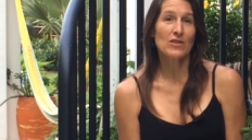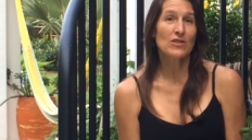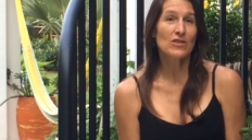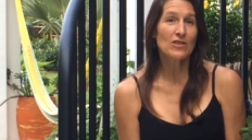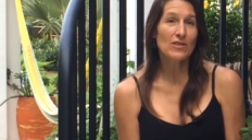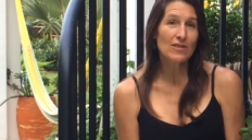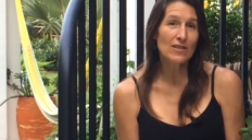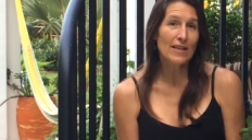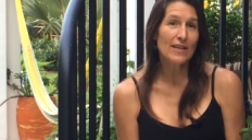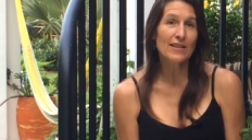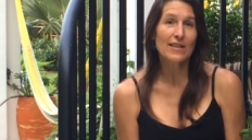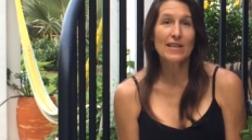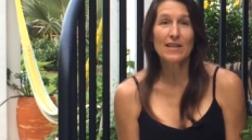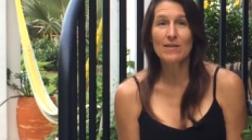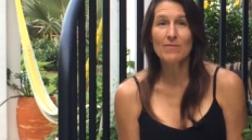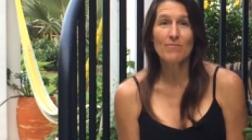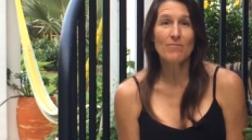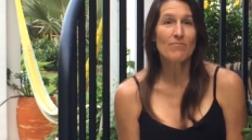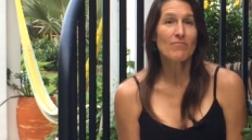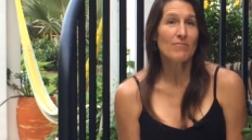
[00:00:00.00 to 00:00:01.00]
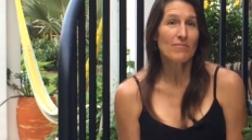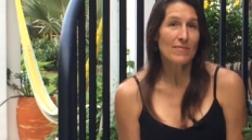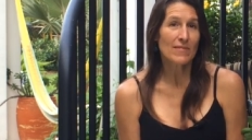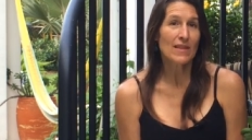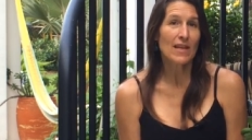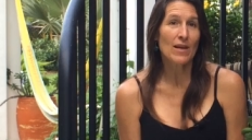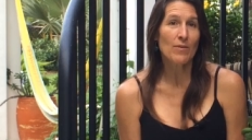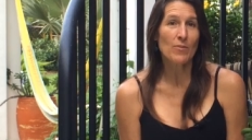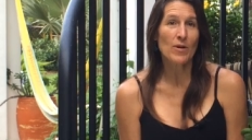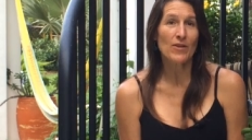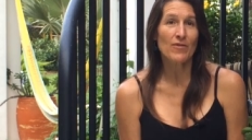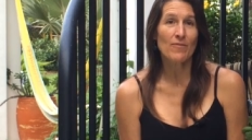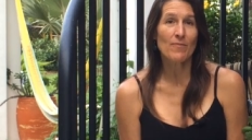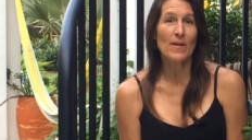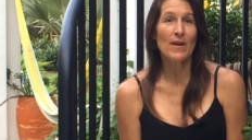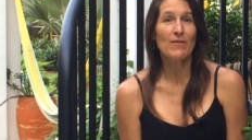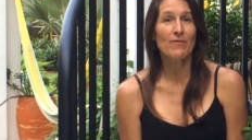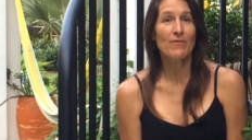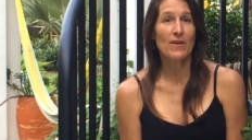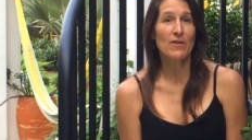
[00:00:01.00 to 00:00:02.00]
just like the name of
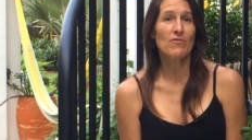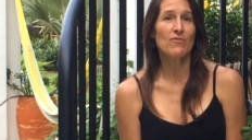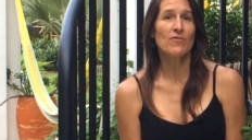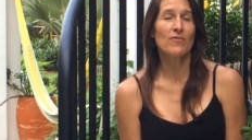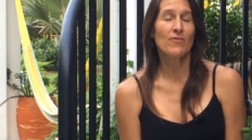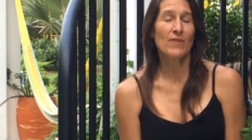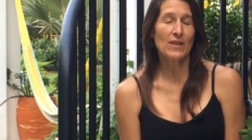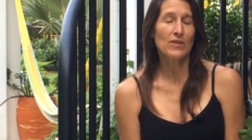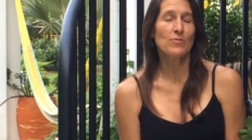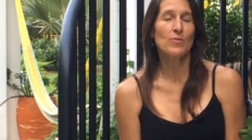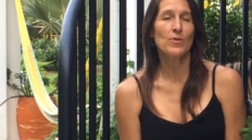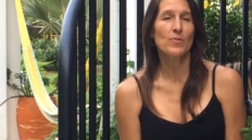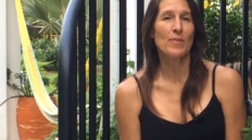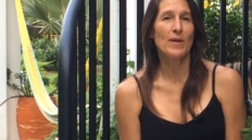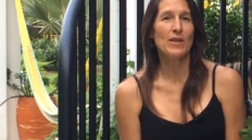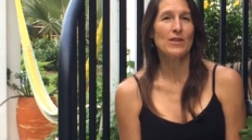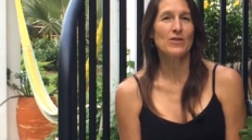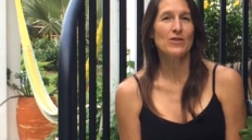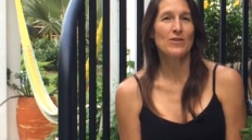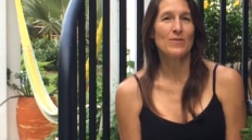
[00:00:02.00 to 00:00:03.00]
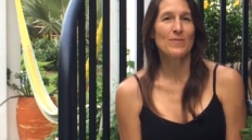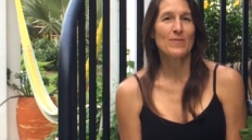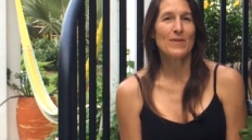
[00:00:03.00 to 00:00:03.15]
my fa- Facebook page.